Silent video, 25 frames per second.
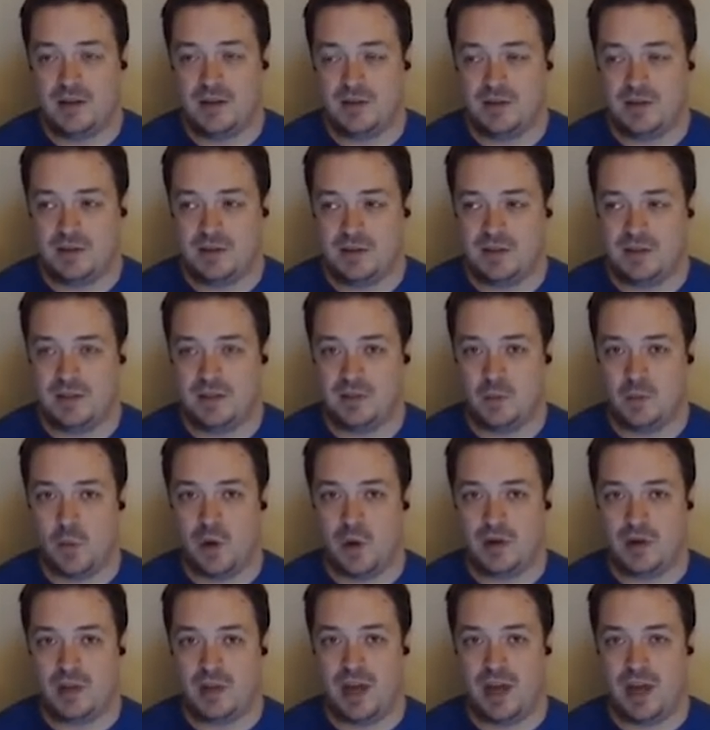This is
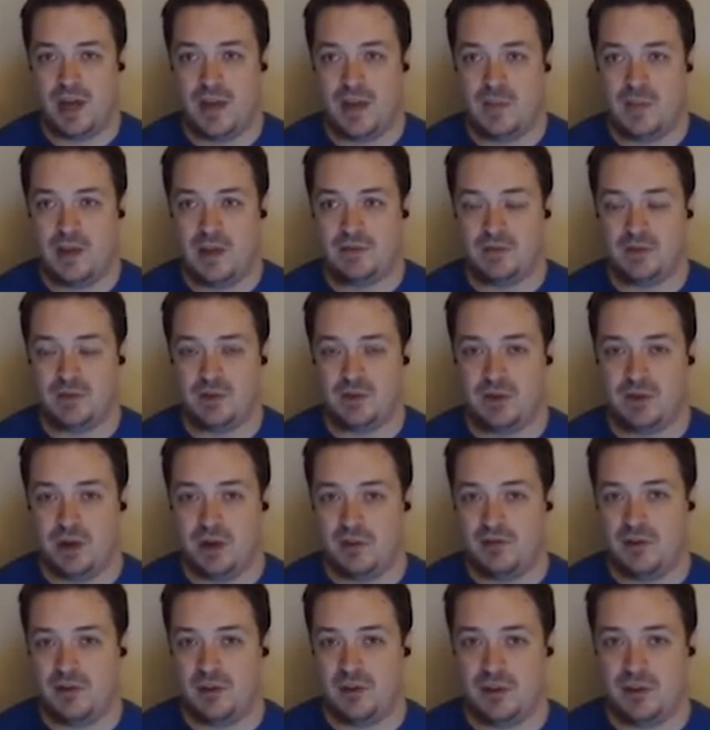one game after a
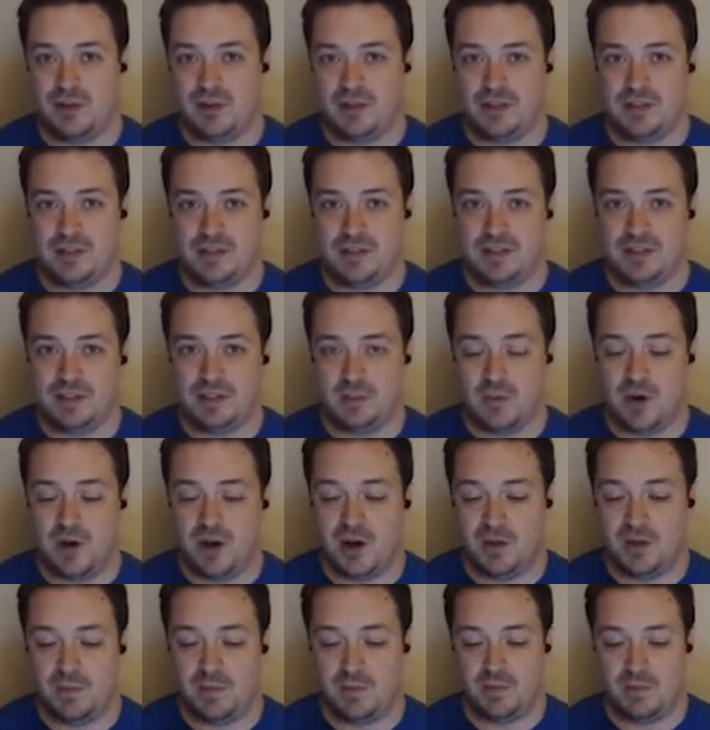fairly decent
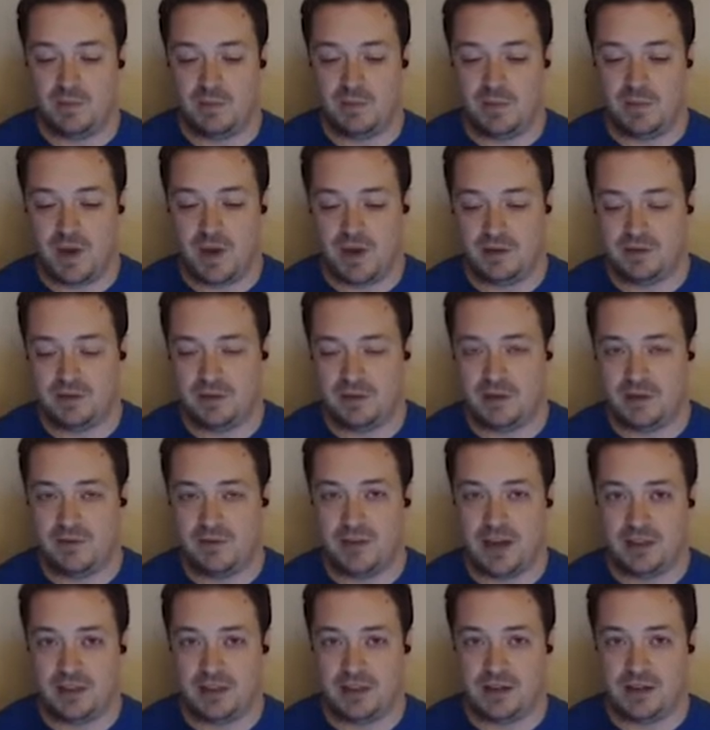spring, and the
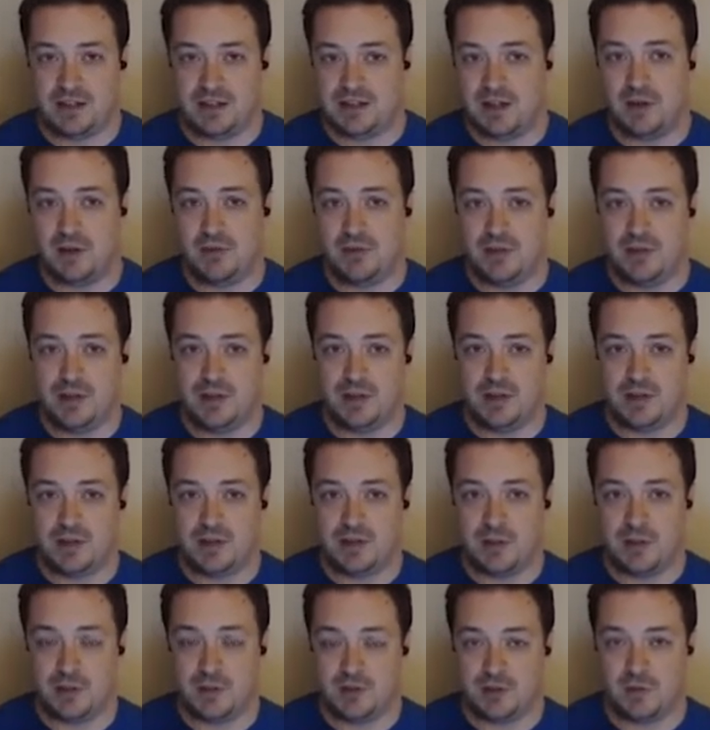fact that he's healthy is
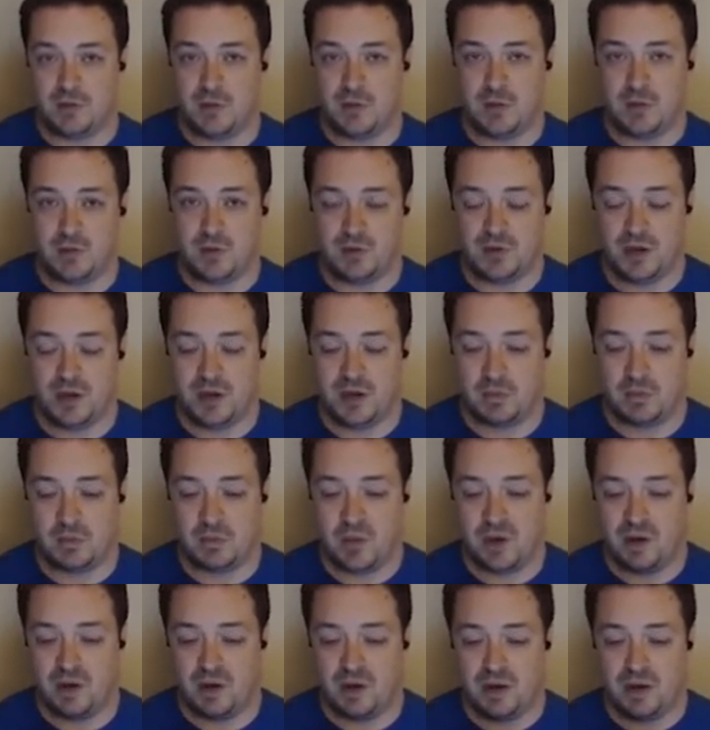the most important thing. But